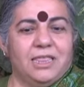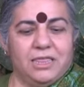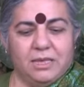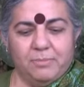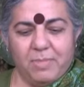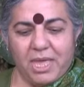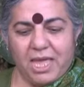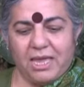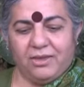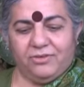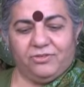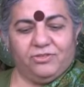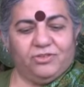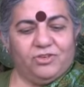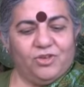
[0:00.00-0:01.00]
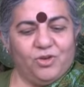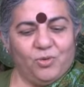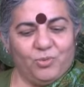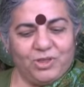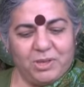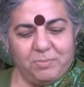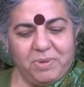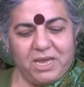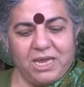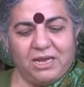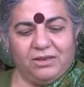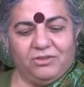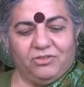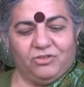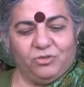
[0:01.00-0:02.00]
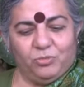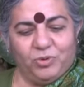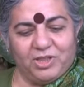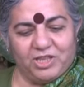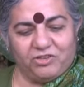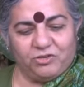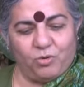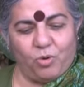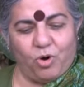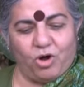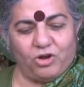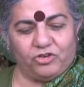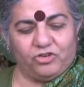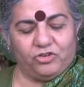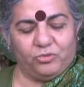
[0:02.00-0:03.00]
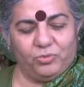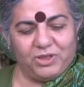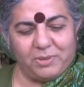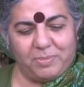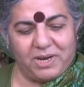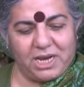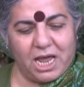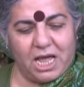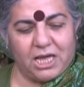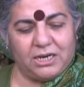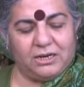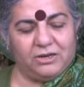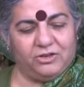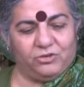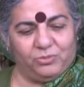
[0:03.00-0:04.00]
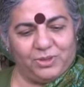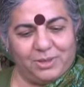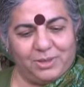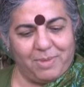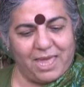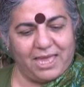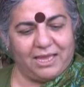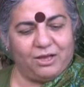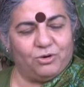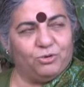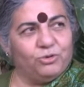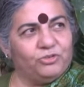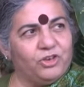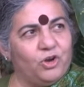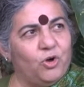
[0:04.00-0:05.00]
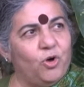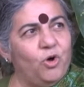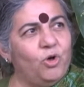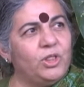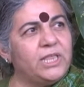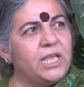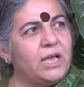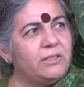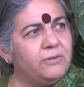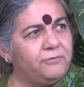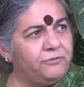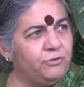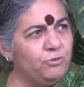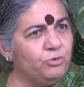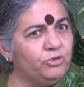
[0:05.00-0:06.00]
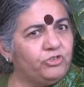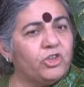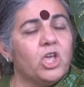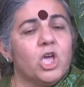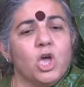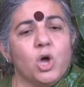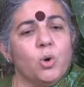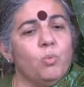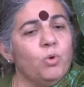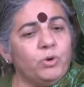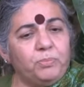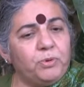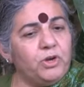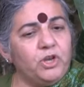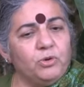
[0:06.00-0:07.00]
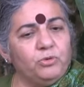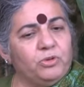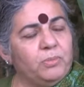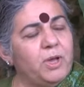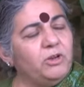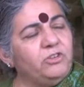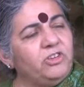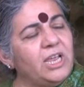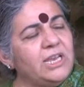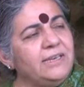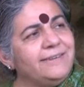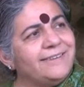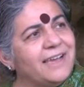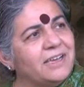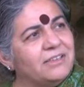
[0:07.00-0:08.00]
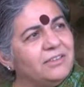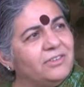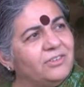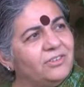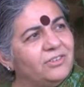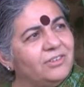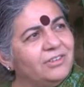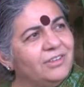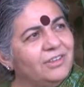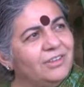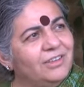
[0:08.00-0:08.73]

the maize with the beans, with the squash, with the bananas, mangoes, and all the other foods would produce about 10 tons.